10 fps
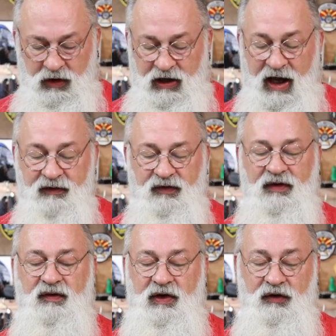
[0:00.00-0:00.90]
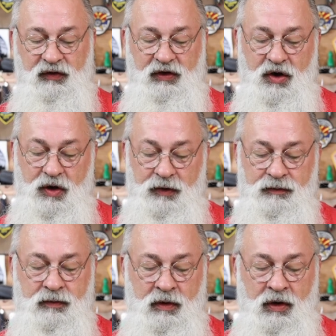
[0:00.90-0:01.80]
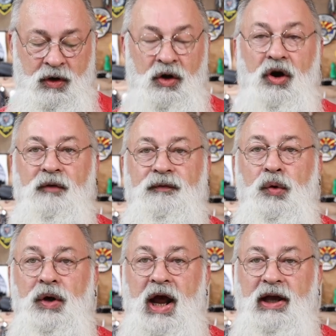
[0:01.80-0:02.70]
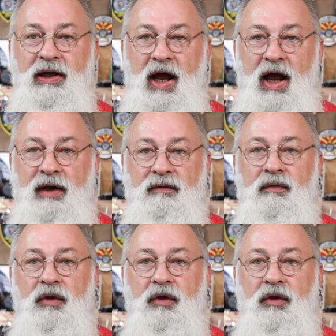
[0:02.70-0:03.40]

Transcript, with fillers: Guys, these deals of yarn are $4.99.